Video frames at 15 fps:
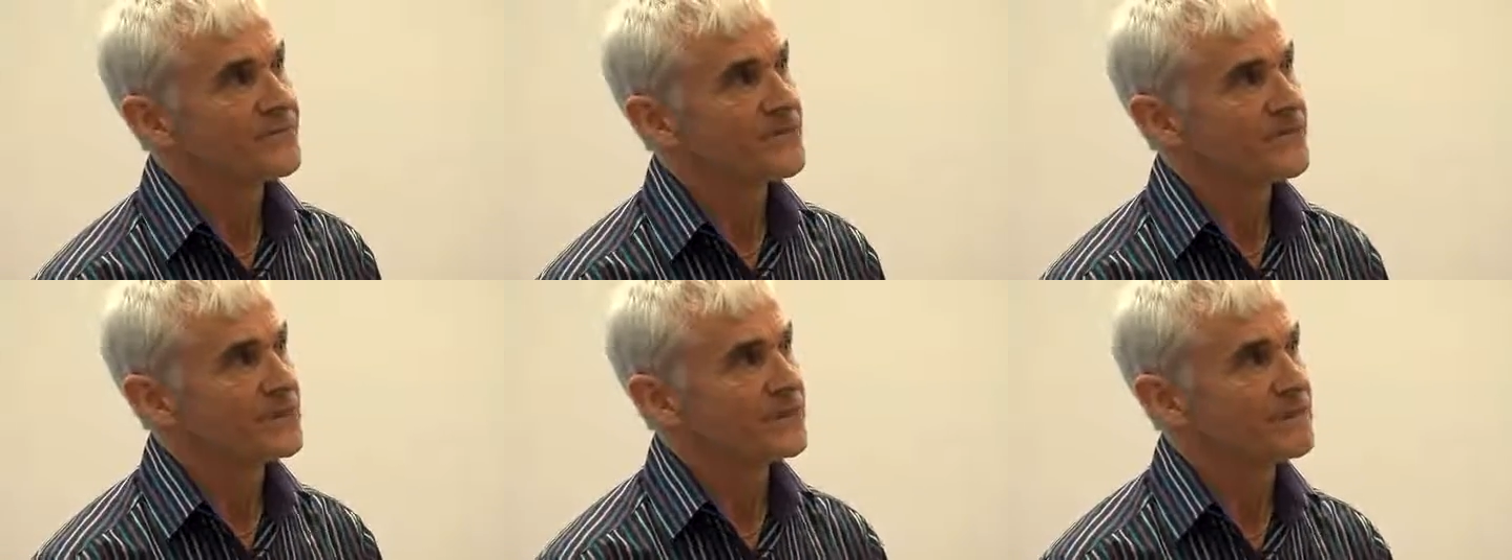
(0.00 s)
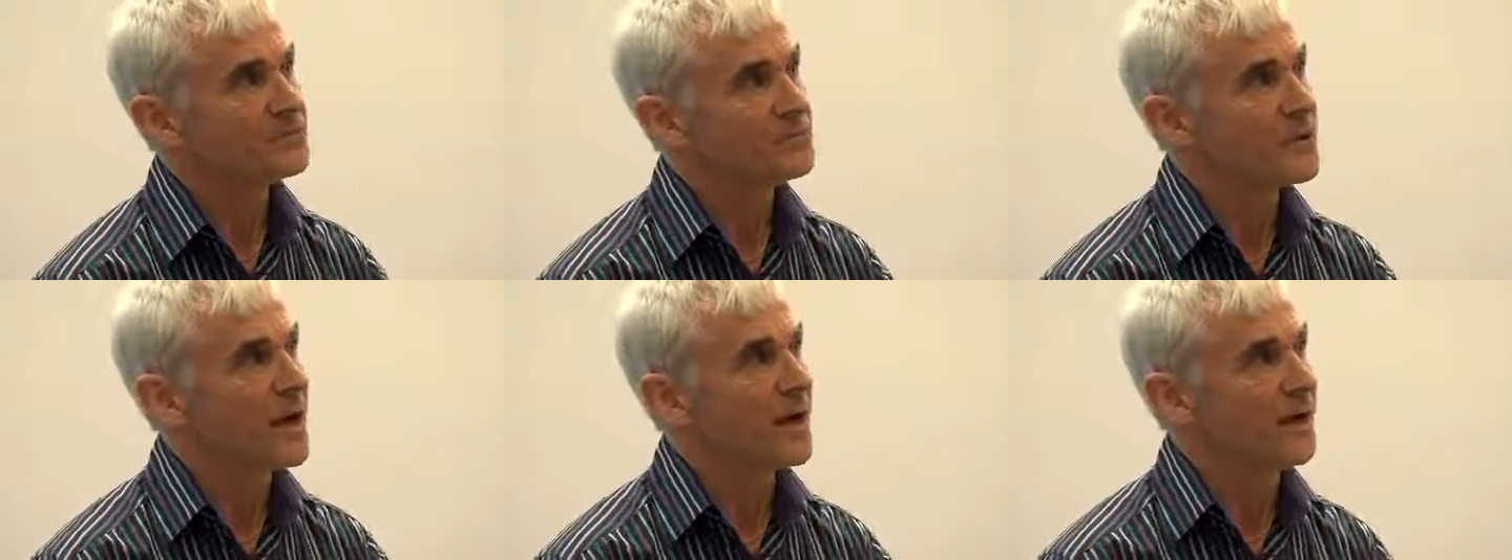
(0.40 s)
So this is
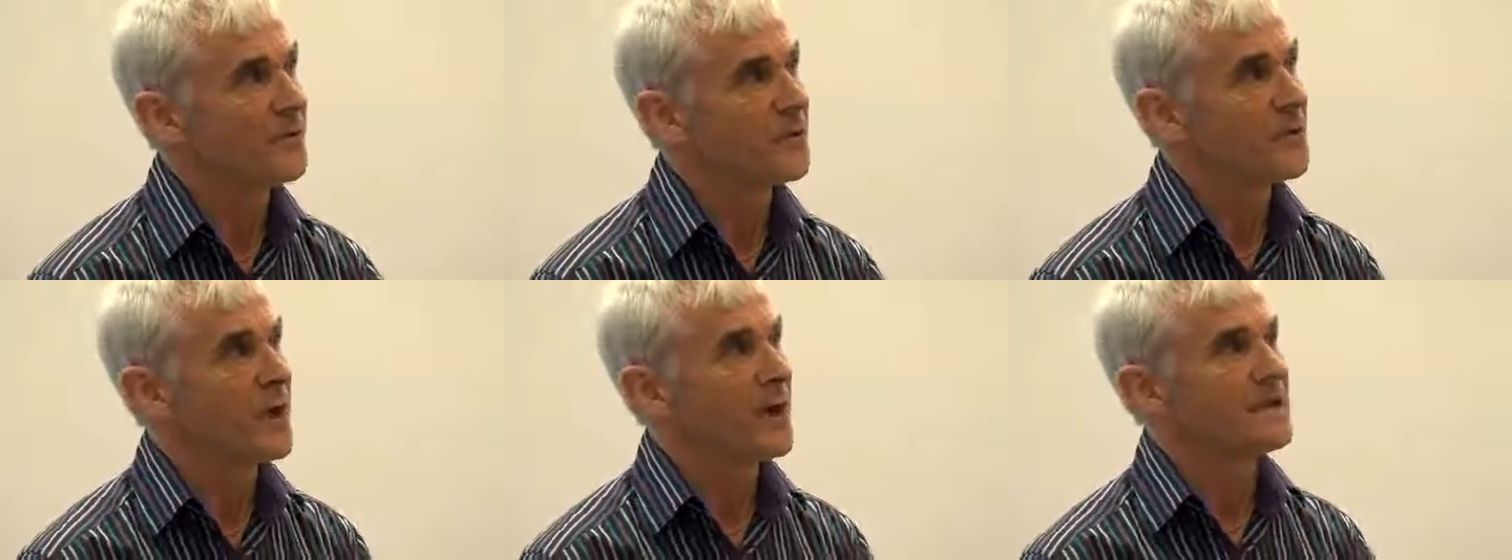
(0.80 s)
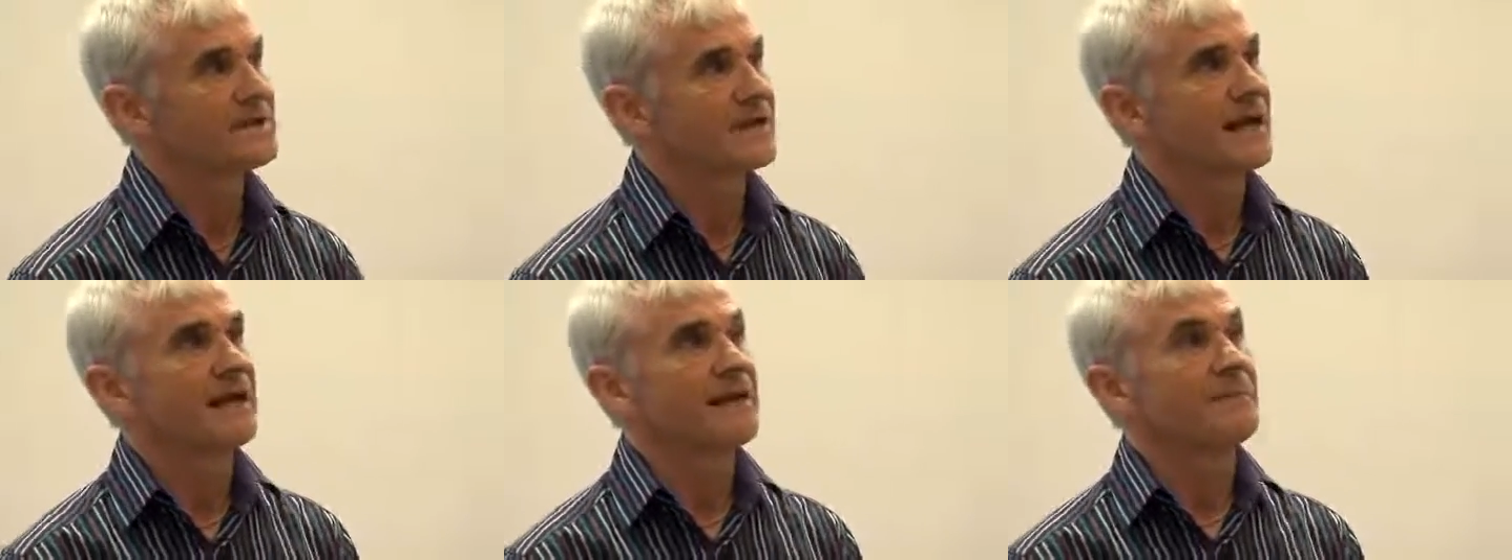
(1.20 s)
well on the way
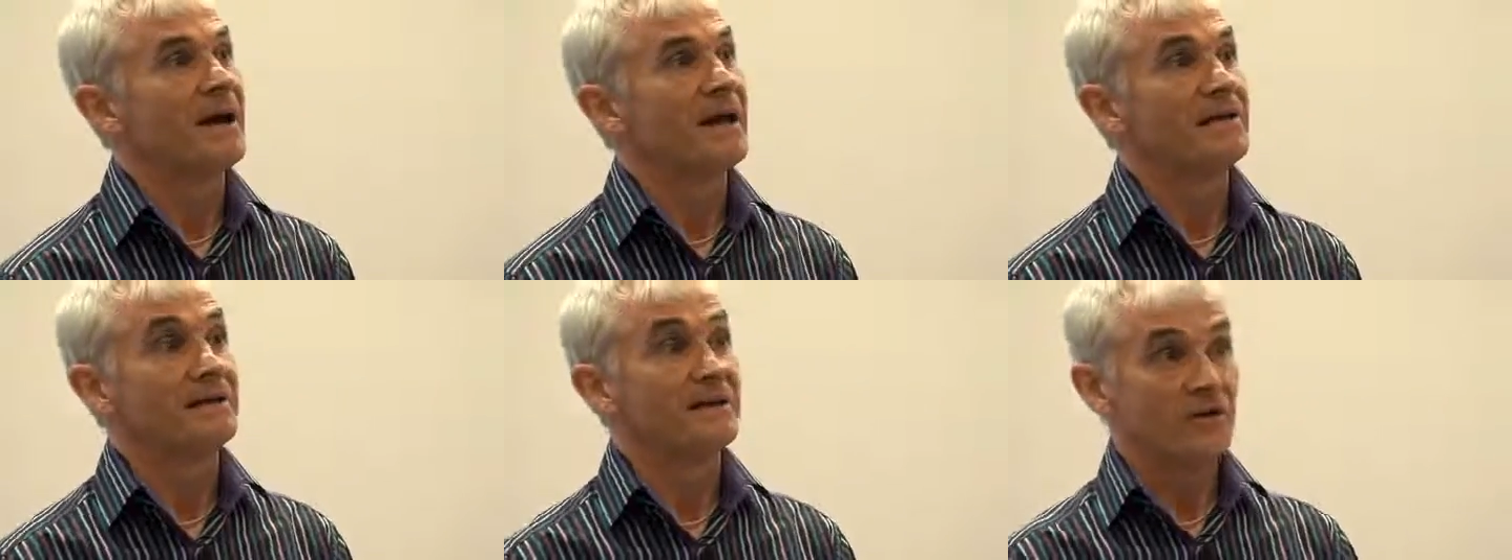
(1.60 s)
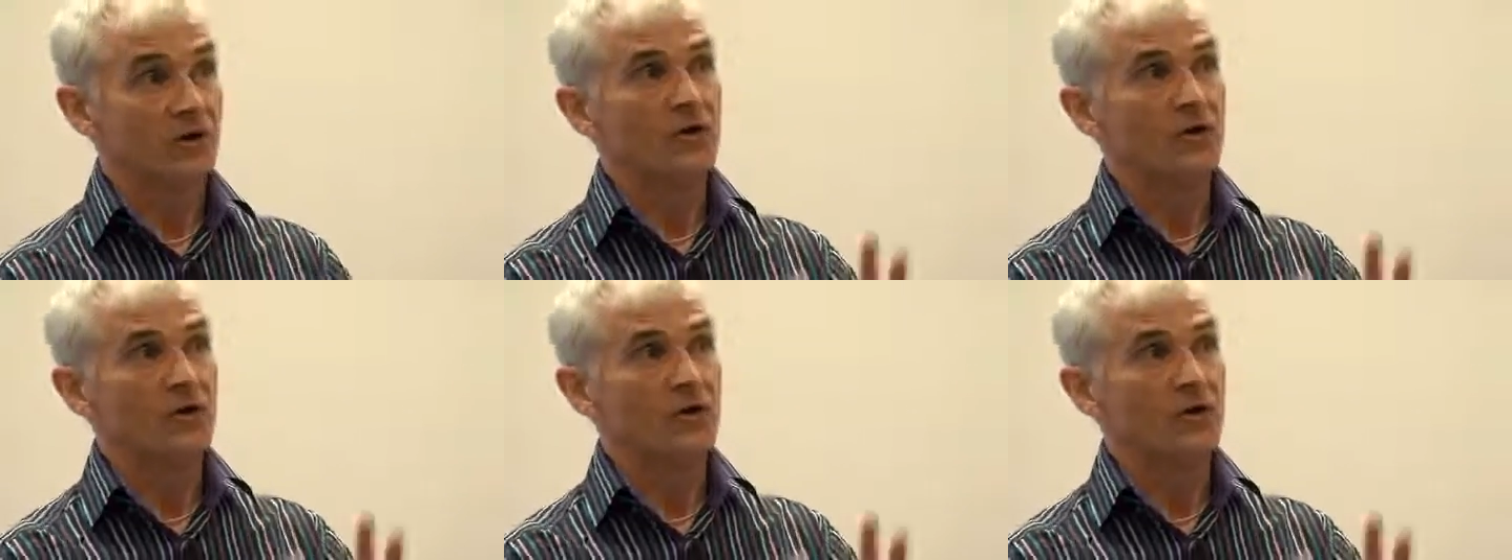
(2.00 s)
to getting mended.